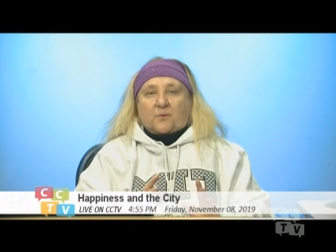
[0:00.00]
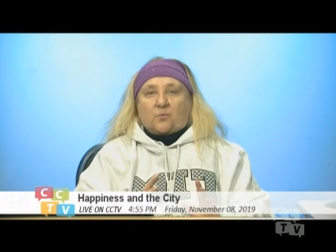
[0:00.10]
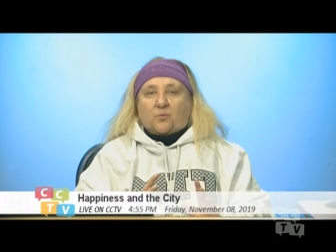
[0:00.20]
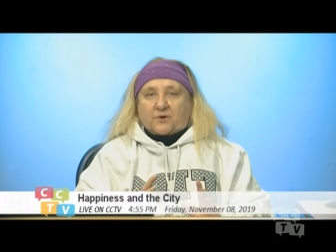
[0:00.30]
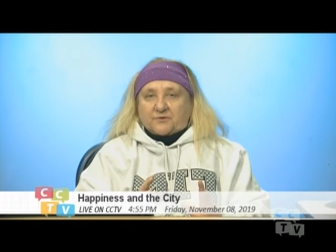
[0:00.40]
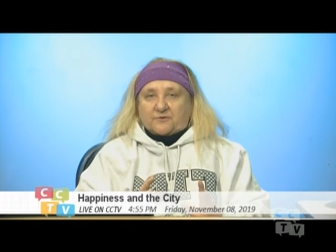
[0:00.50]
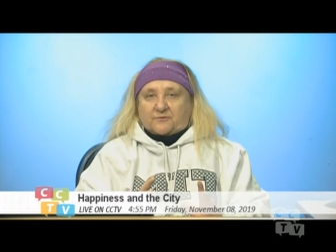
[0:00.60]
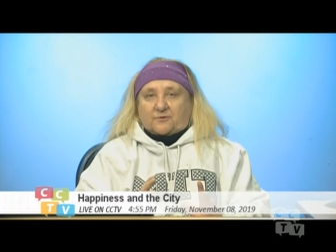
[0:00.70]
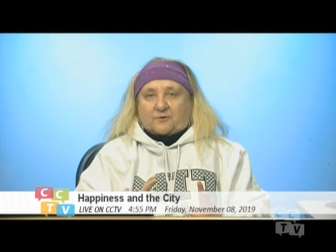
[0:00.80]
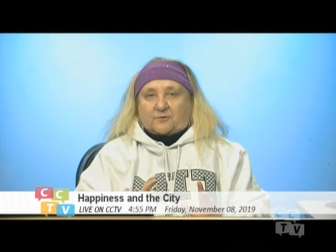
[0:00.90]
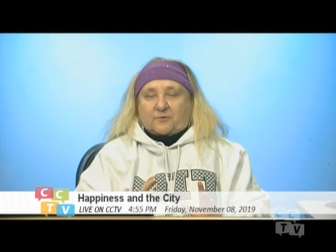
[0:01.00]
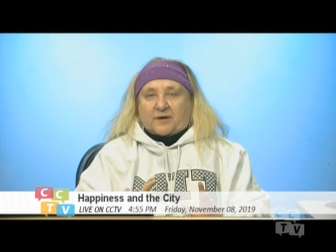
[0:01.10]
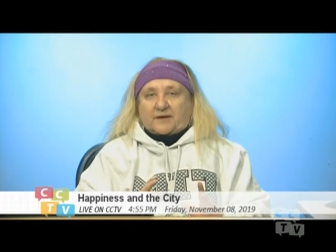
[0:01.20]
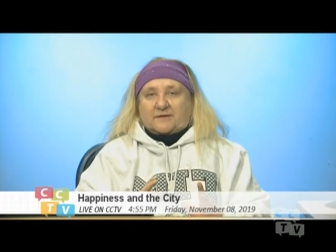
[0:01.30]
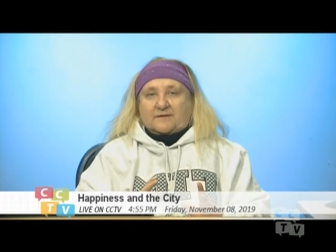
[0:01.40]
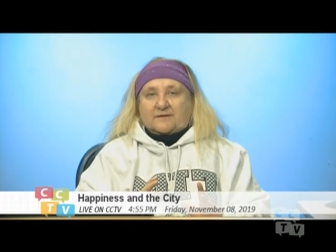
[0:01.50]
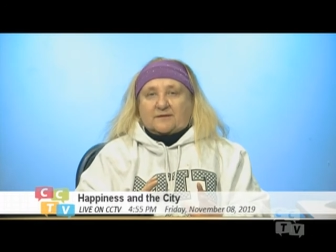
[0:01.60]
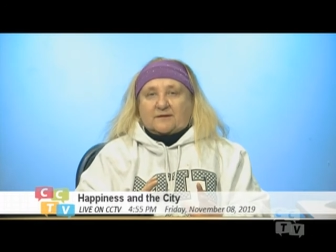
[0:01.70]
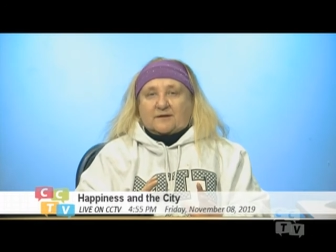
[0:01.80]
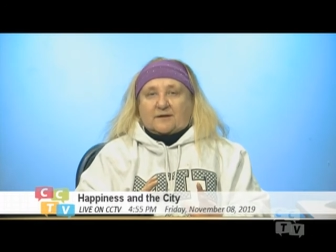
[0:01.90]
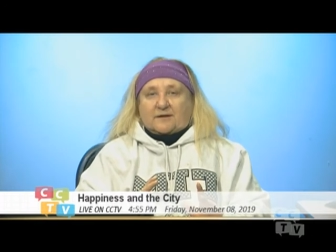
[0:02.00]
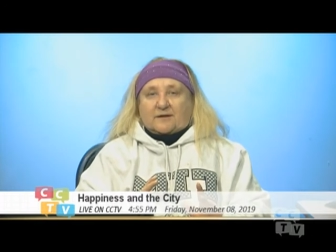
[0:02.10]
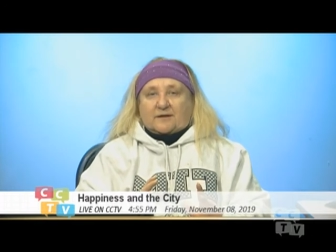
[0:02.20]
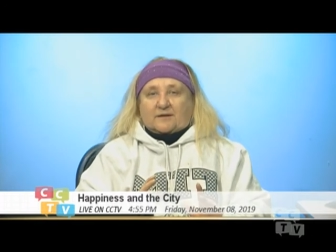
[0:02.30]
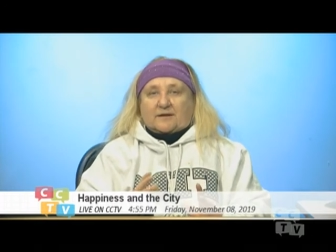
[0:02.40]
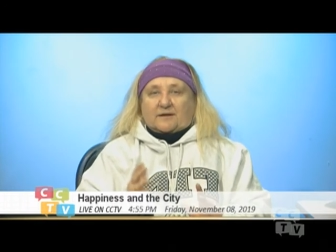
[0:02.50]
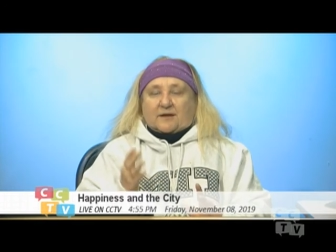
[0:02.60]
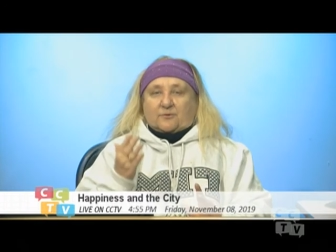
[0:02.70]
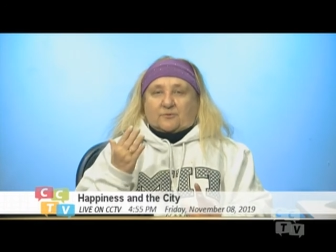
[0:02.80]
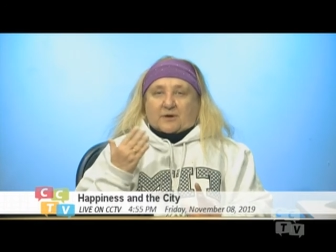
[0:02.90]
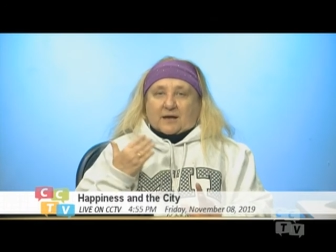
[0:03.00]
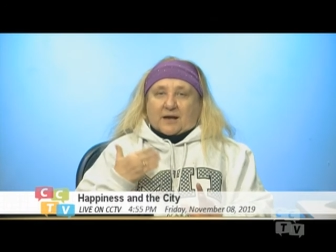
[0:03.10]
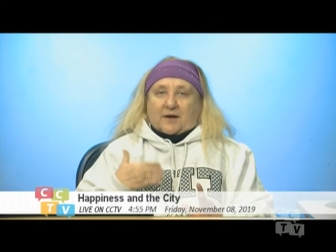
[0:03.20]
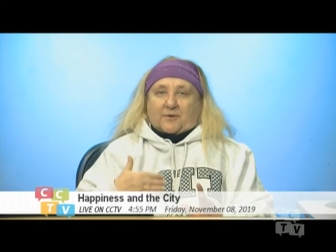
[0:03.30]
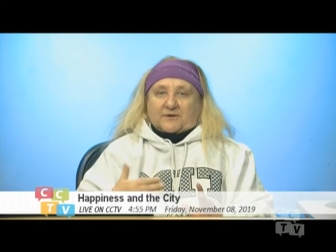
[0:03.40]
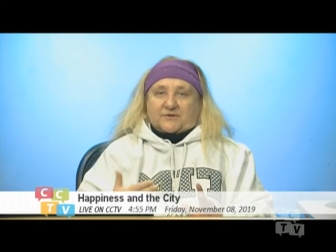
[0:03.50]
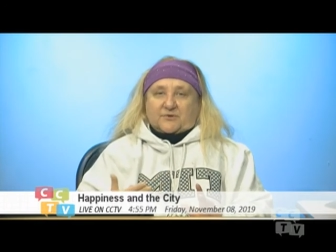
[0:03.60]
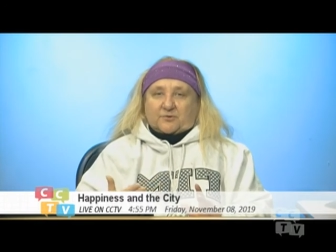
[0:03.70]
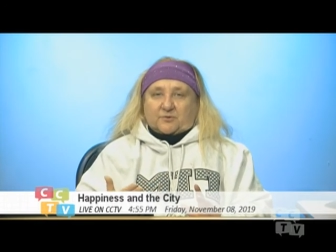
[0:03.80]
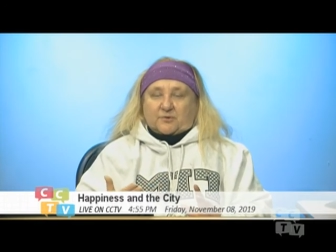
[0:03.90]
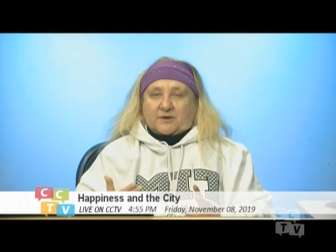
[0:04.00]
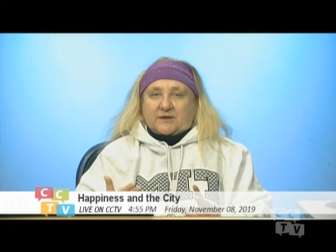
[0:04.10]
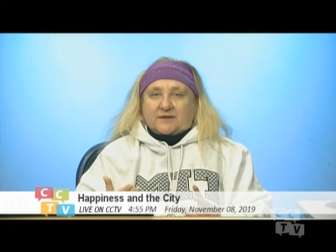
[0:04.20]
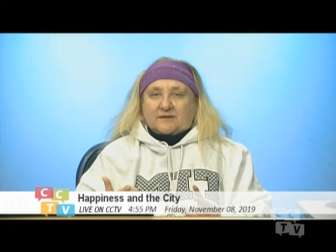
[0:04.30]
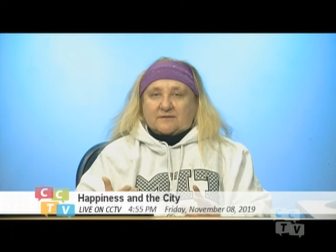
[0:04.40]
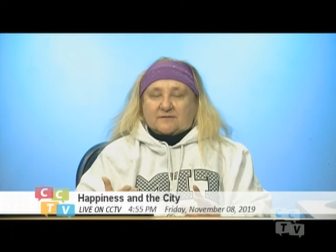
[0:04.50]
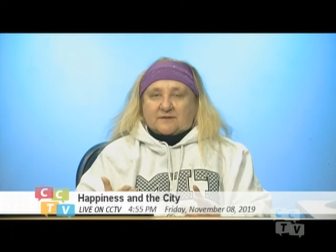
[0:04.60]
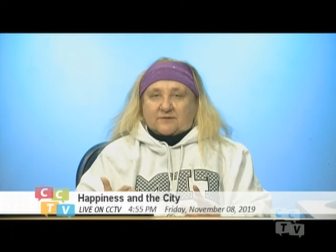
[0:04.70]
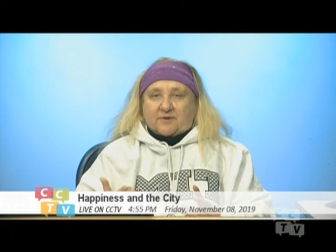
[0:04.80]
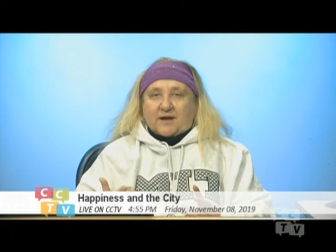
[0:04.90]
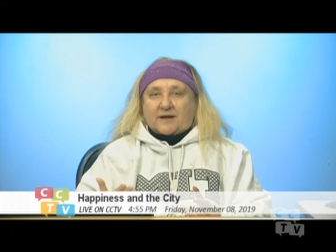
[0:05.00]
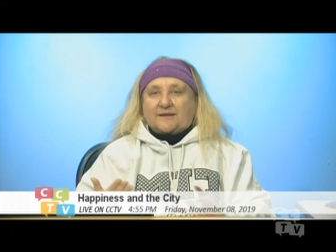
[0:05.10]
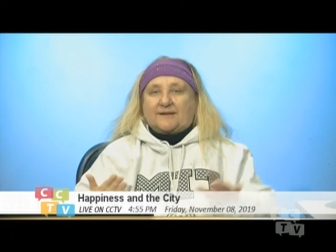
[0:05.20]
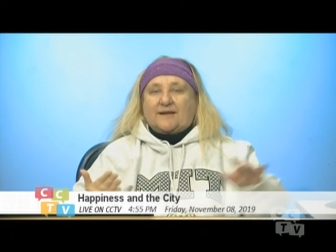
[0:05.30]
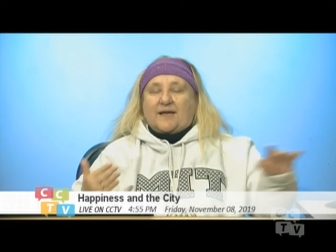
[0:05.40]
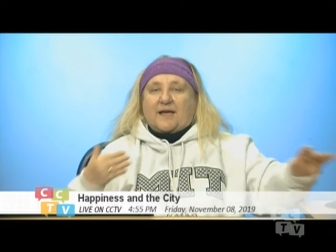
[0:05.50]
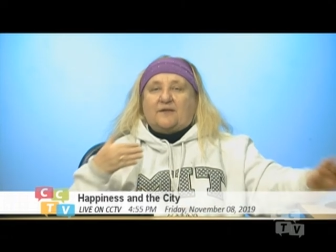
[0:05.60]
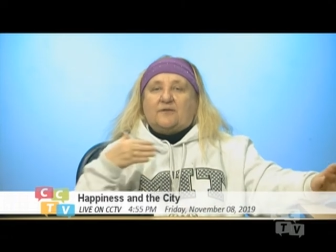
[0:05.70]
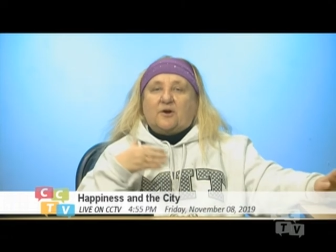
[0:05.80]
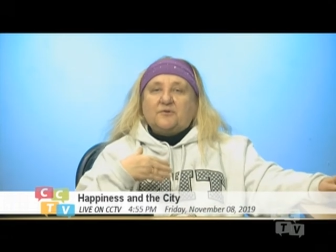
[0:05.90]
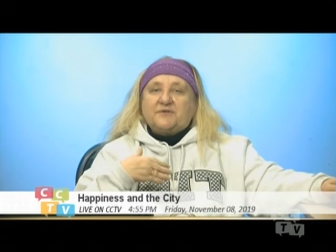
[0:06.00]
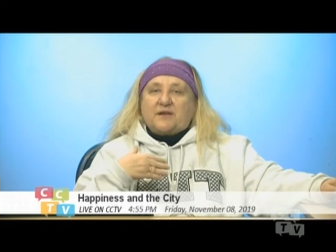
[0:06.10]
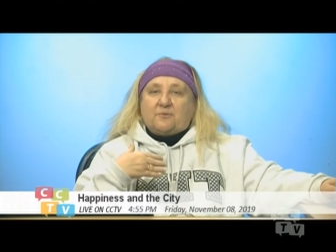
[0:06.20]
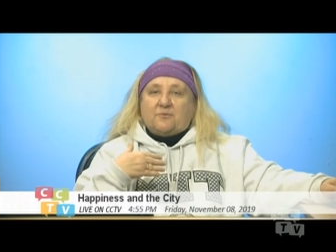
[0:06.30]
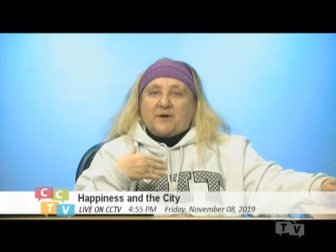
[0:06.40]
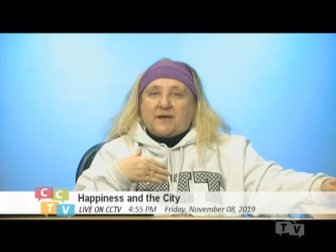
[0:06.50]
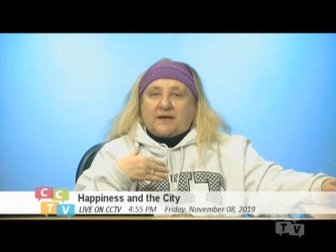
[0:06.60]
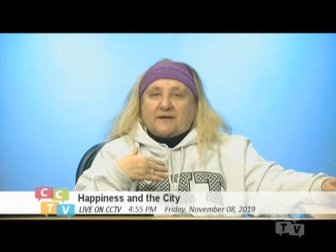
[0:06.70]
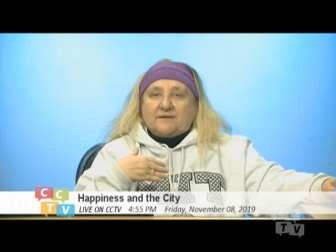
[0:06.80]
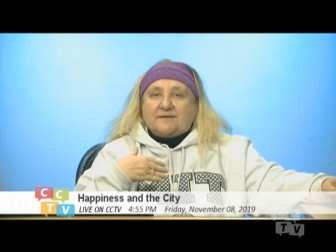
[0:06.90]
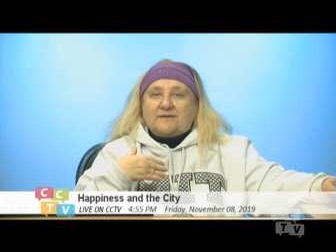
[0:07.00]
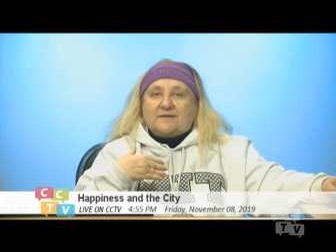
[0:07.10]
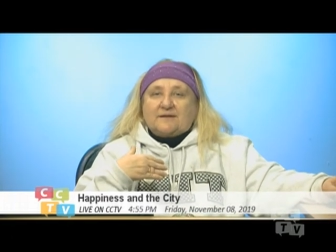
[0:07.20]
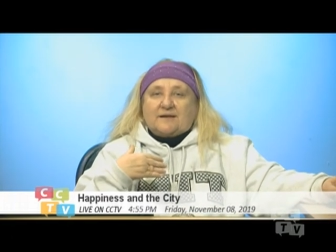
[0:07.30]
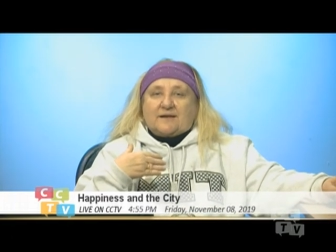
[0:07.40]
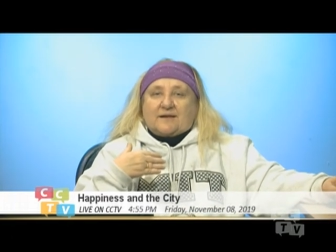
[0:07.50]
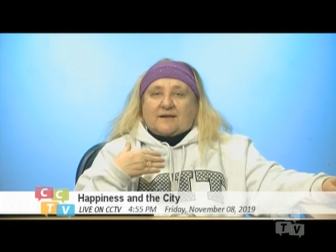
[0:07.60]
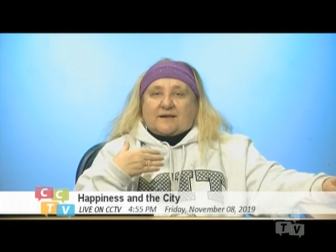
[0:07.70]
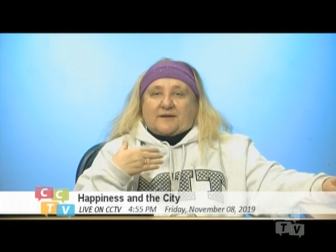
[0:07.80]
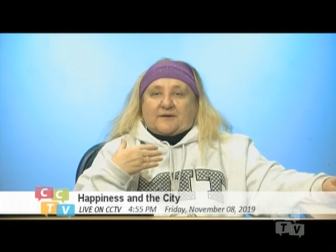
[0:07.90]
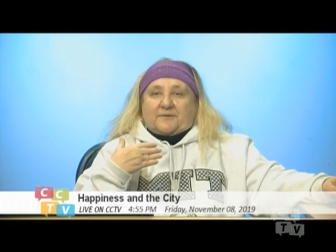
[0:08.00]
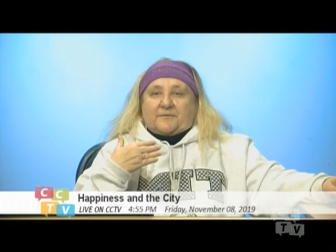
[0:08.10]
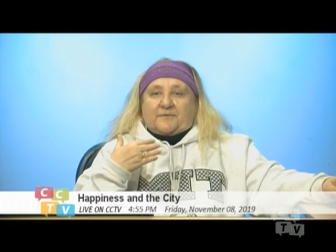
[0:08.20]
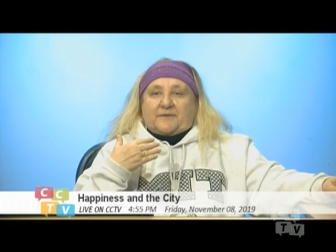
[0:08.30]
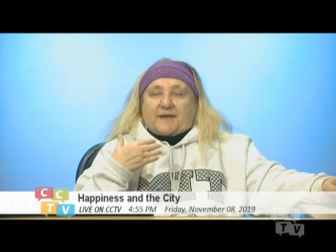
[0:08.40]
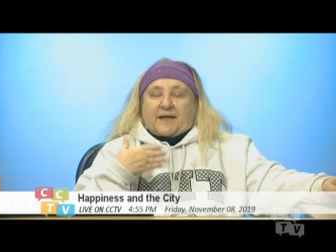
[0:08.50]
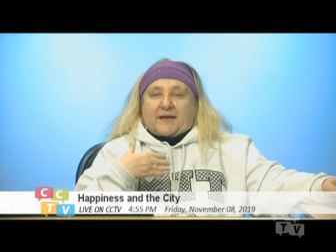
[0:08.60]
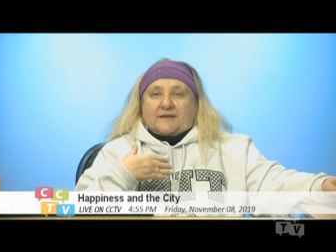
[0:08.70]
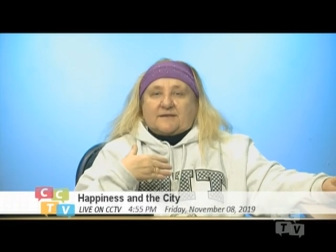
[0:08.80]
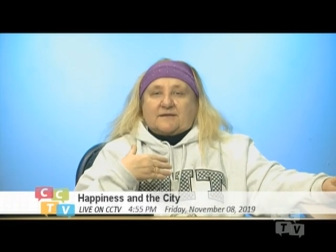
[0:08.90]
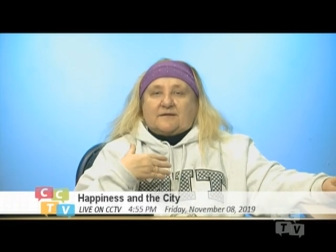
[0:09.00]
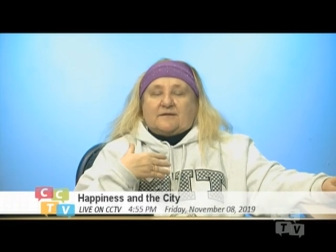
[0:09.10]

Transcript: wonderful ways that allow us to interact. And those are ways that